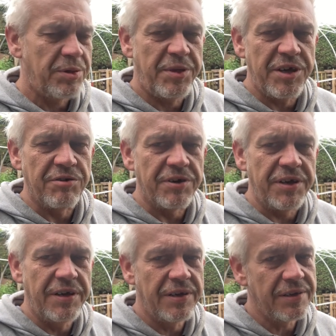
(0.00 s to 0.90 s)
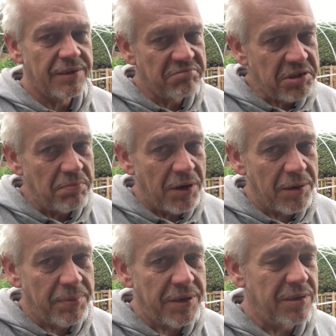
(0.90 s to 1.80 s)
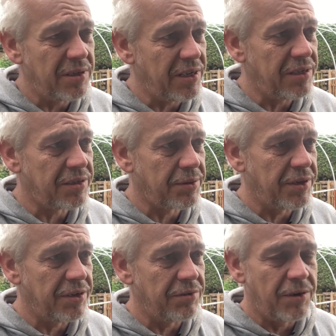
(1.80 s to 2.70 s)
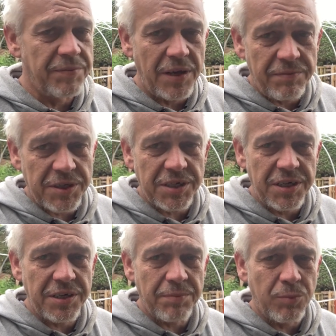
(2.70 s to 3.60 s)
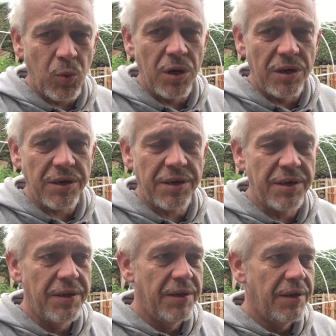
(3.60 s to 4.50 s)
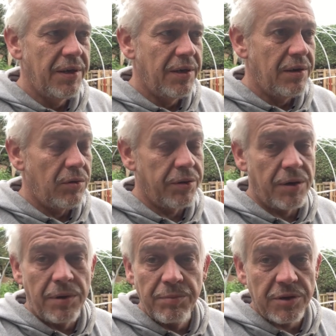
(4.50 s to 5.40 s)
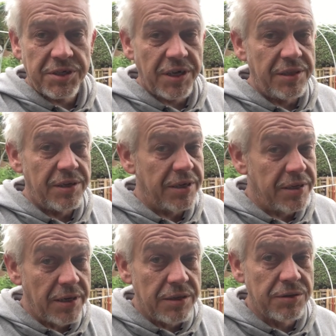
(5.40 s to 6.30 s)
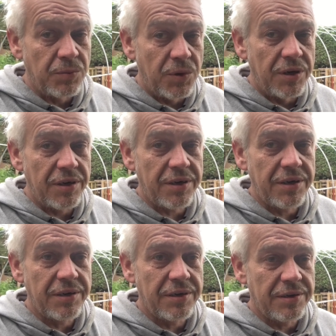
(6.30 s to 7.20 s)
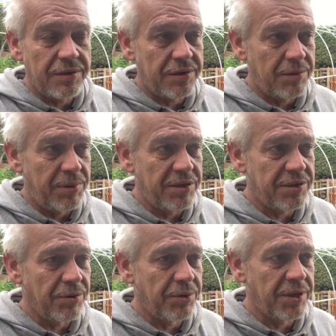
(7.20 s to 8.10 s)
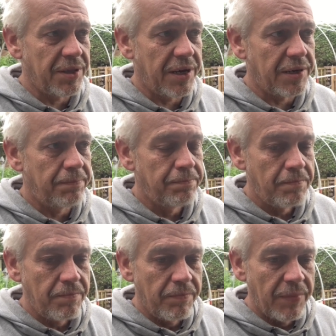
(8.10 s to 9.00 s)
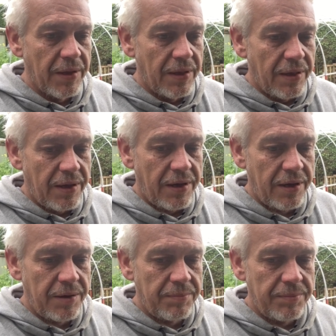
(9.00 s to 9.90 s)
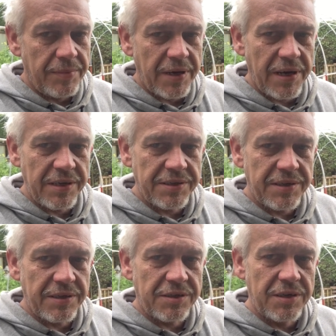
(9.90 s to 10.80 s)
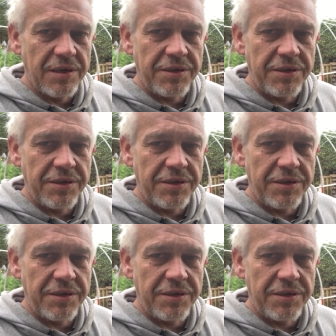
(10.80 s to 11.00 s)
theory, in my opinion, it is a theory. I've never seen it work, although I'm not saying that it doesn't work. Please don't think that um, and a slightly